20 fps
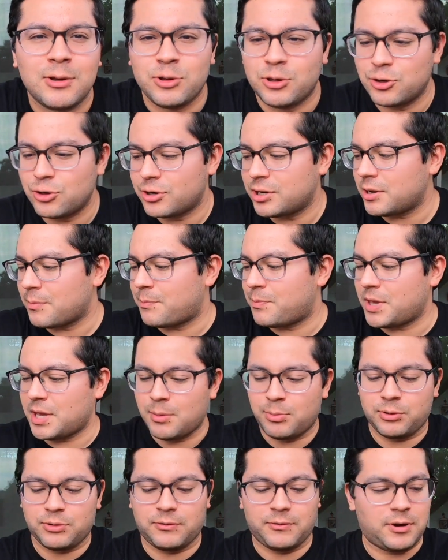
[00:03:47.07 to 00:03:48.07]
You're gonna be
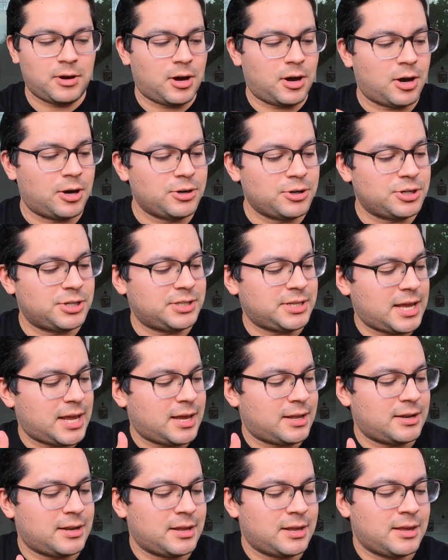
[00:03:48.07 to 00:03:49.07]
able to
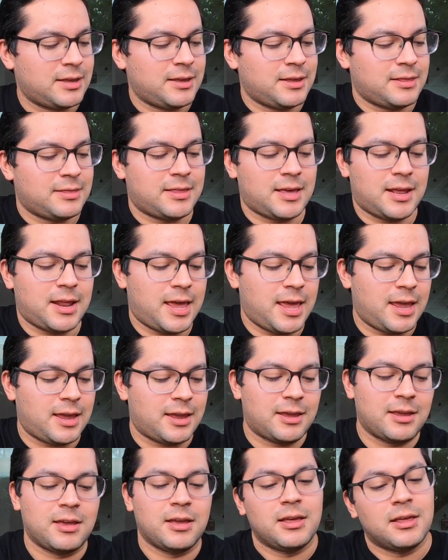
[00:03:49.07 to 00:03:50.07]
understand that, hey,